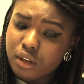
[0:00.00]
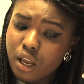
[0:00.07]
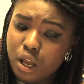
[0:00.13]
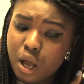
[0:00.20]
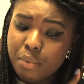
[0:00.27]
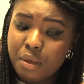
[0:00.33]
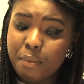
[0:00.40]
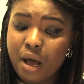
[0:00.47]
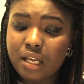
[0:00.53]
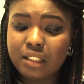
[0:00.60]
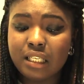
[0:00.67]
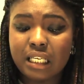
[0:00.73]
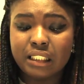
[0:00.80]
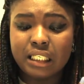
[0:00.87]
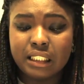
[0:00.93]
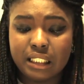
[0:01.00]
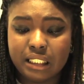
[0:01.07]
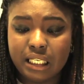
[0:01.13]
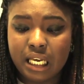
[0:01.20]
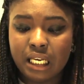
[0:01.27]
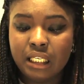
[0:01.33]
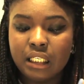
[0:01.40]
The personal
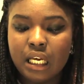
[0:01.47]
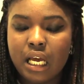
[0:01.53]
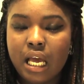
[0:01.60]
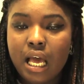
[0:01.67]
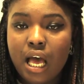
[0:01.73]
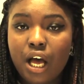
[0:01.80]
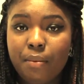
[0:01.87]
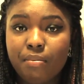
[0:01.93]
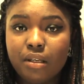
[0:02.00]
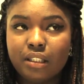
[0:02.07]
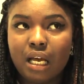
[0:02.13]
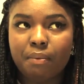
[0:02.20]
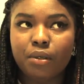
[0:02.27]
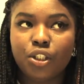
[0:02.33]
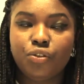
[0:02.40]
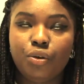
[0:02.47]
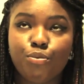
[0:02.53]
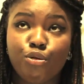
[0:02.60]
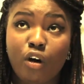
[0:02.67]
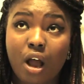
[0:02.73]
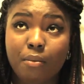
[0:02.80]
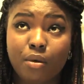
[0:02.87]
identity. This happens
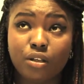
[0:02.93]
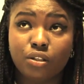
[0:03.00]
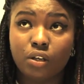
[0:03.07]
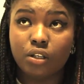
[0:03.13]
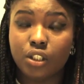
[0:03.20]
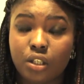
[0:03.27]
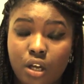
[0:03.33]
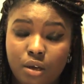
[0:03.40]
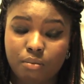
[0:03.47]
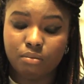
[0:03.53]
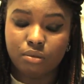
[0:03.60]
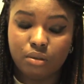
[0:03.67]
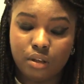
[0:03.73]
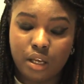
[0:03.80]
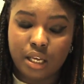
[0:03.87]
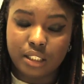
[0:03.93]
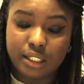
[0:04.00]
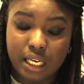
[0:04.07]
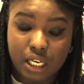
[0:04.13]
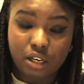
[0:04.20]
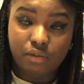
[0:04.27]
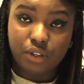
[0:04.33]
during primary and
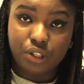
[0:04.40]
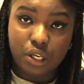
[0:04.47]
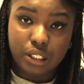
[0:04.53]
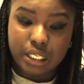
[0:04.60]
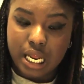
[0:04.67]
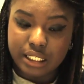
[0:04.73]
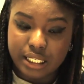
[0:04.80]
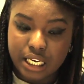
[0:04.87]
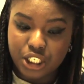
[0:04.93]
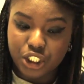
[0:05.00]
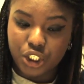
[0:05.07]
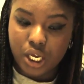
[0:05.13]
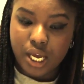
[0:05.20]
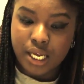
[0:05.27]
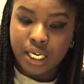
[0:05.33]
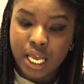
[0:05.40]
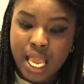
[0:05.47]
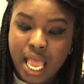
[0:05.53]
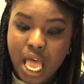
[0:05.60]
secondary socialisation,